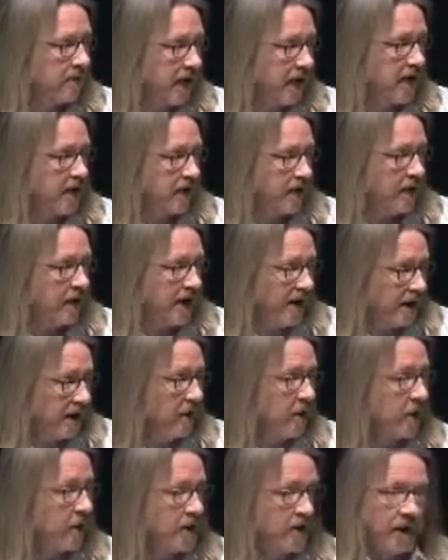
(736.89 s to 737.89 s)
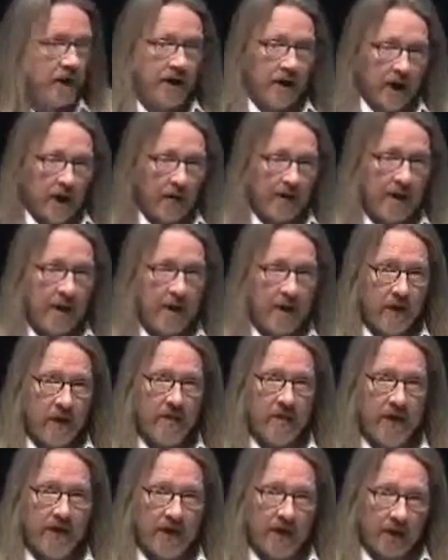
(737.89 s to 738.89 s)
genome, in the
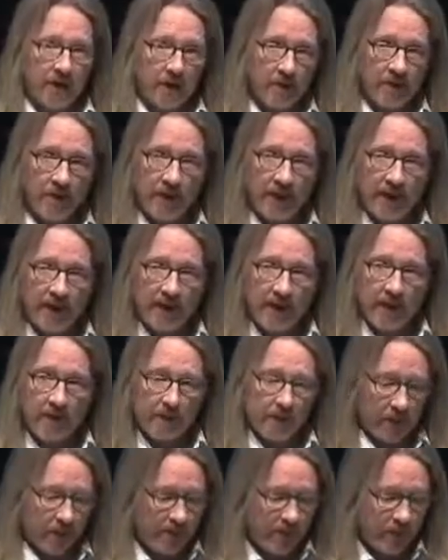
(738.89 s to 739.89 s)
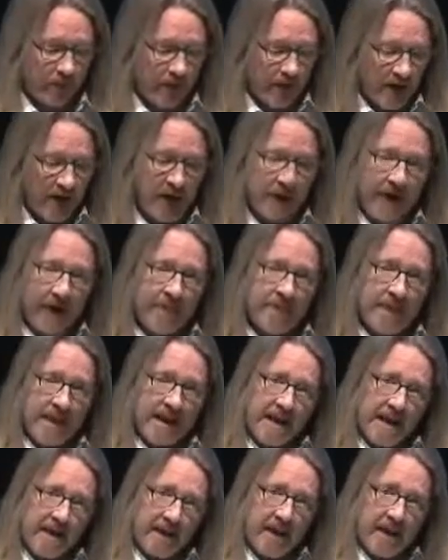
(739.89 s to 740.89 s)
human genome, for example. And
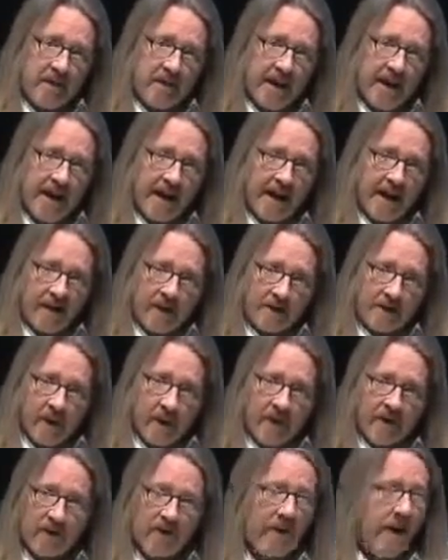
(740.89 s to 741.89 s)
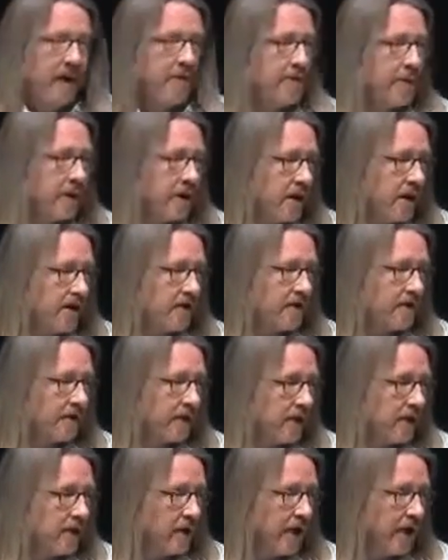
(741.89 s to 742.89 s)
by incubating a small sample of
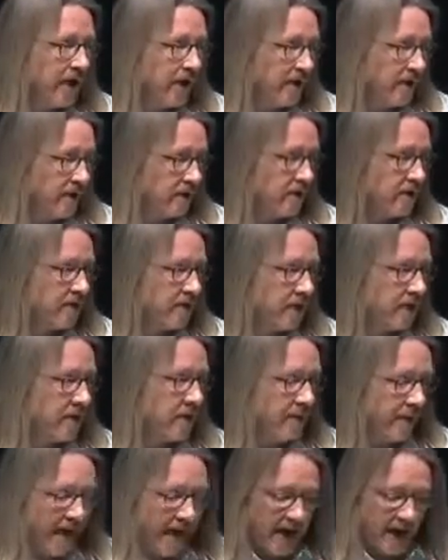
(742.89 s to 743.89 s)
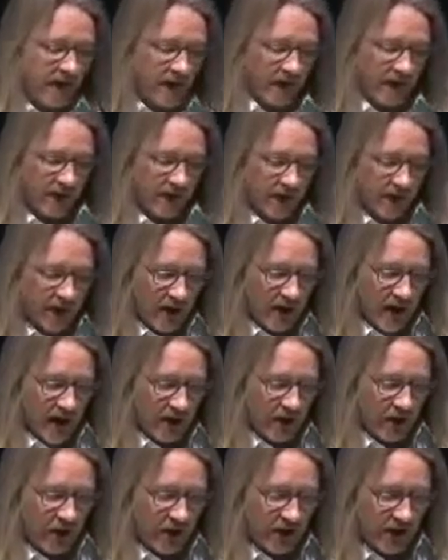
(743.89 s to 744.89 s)
fluid from a patient
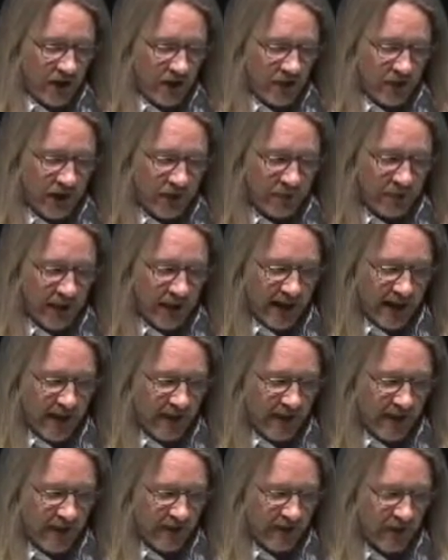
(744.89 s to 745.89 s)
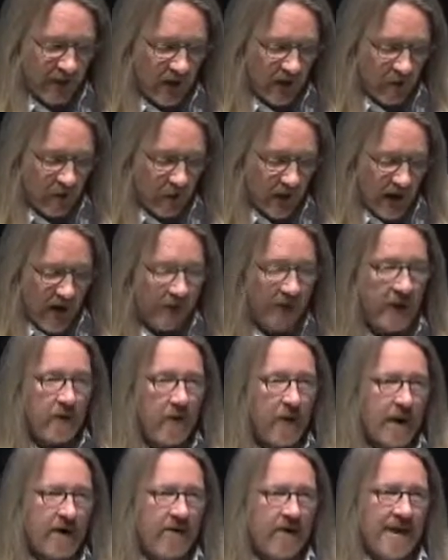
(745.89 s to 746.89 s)
on a gene chip like this, where every
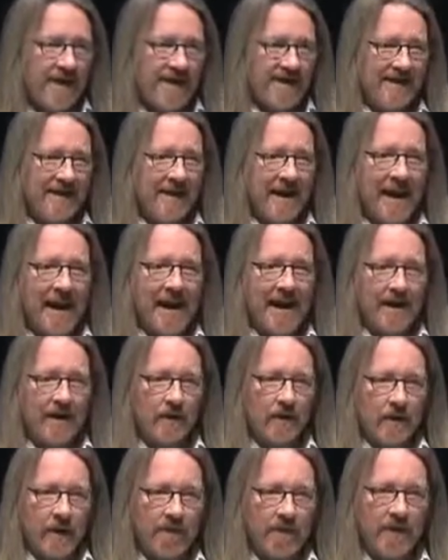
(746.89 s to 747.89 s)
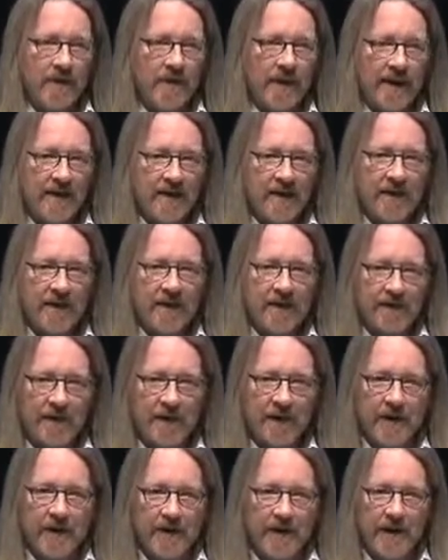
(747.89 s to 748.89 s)
one of these dots represents a
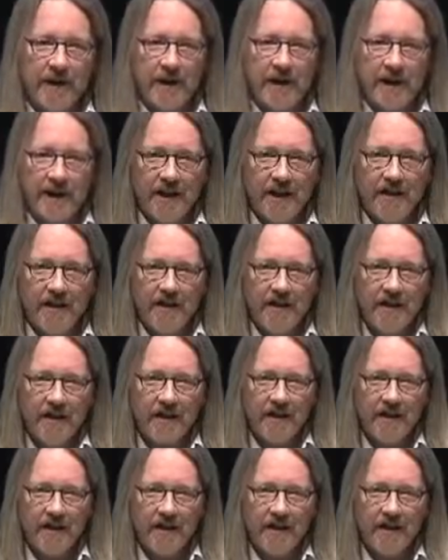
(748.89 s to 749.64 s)
different gene,